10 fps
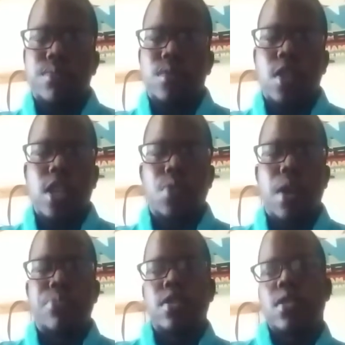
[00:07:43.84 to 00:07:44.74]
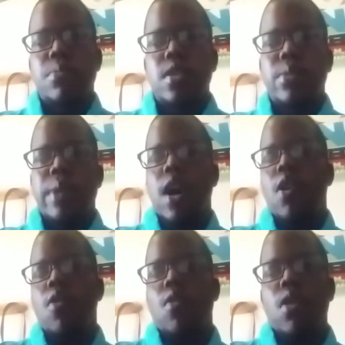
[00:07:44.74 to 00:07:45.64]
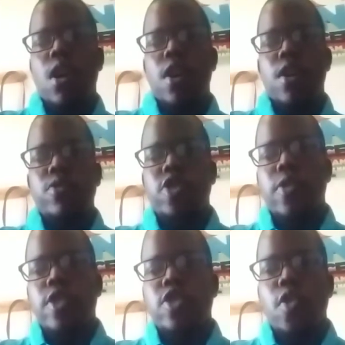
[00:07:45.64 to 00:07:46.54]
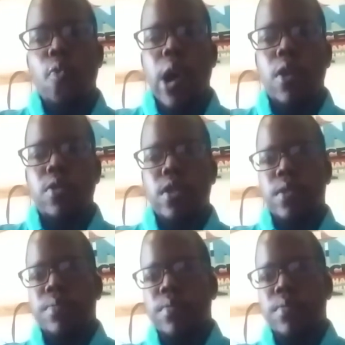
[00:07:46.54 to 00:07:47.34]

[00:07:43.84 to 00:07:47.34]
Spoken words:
So that's why I preach so much about generational wealth,